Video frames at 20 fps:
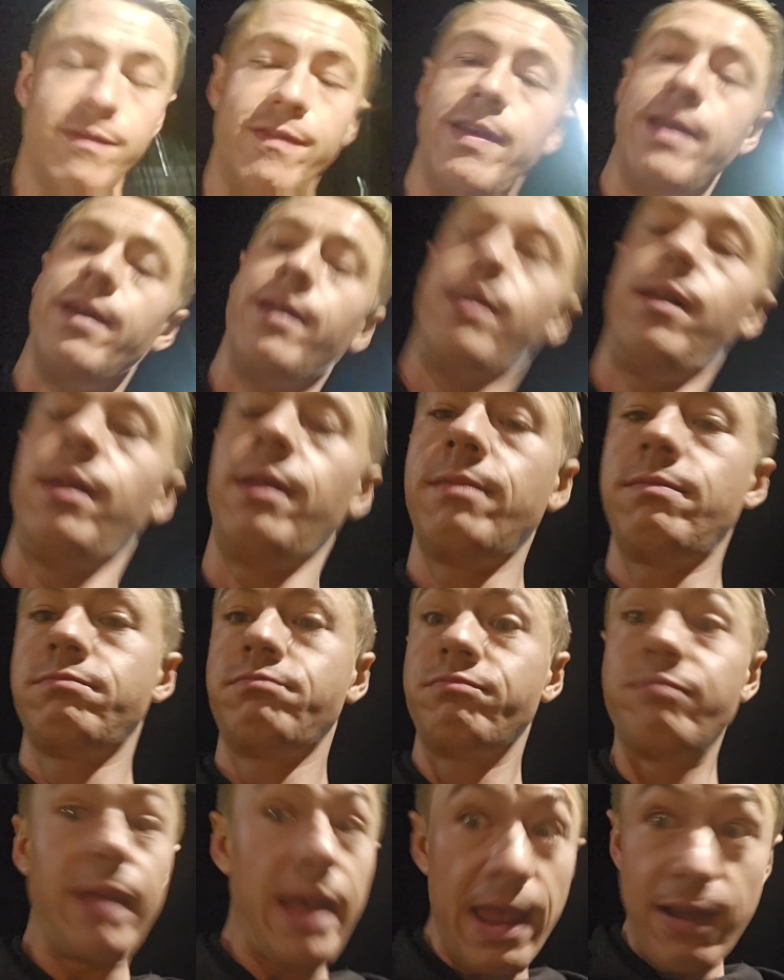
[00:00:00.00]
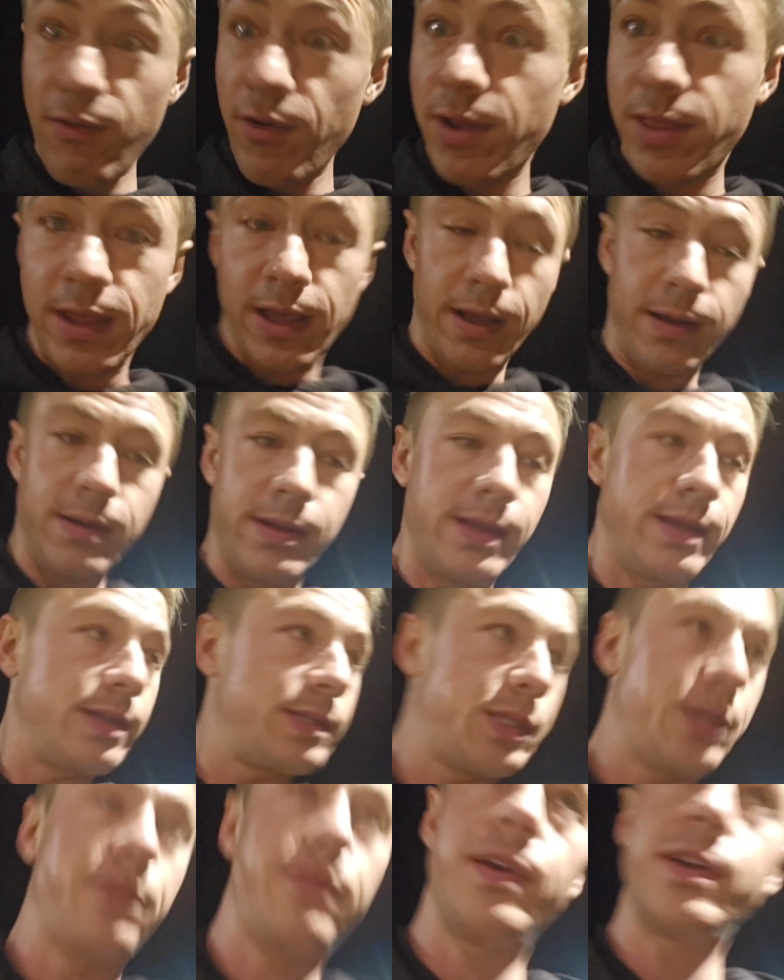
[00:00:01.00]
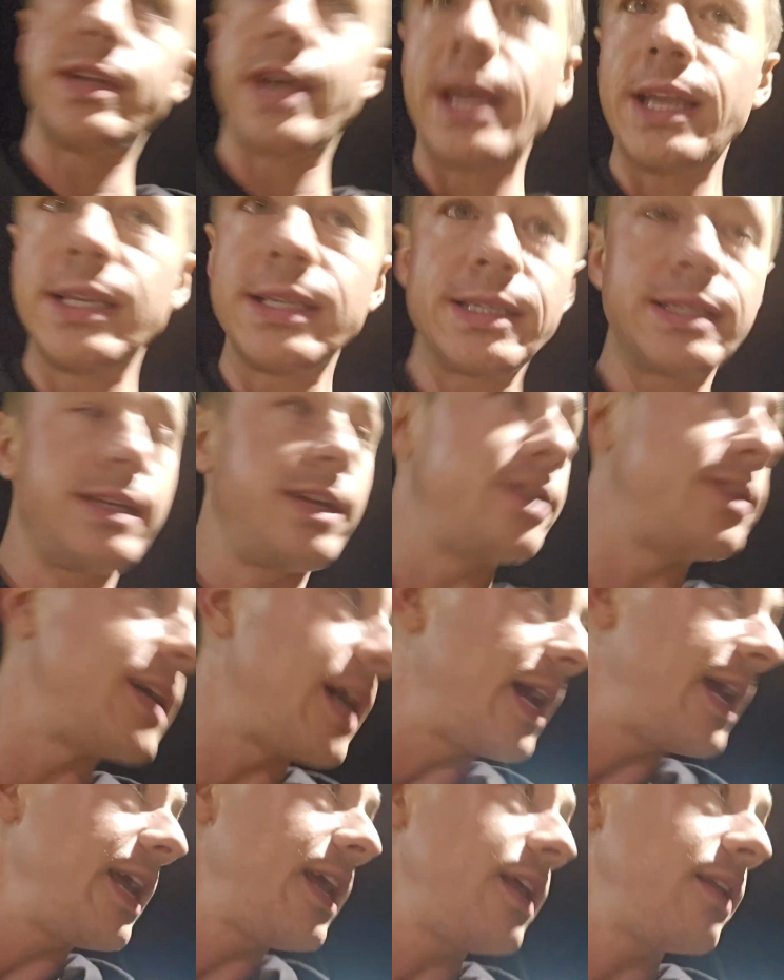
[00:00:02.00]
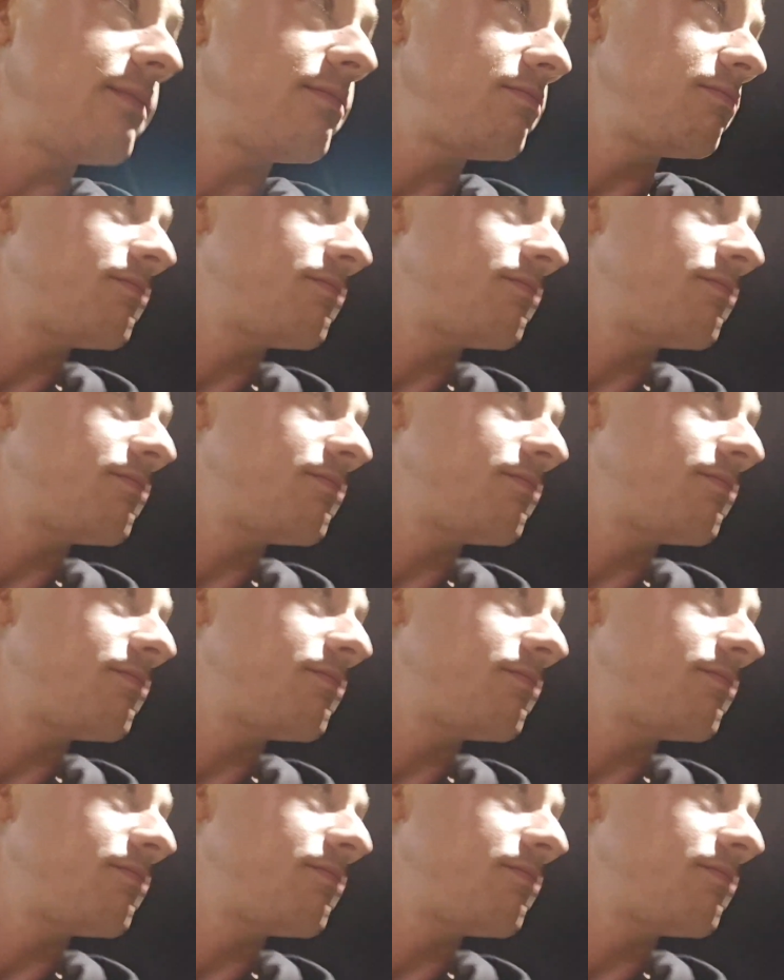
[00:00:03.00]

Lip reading: feel everything. So if you're tense, you're tight,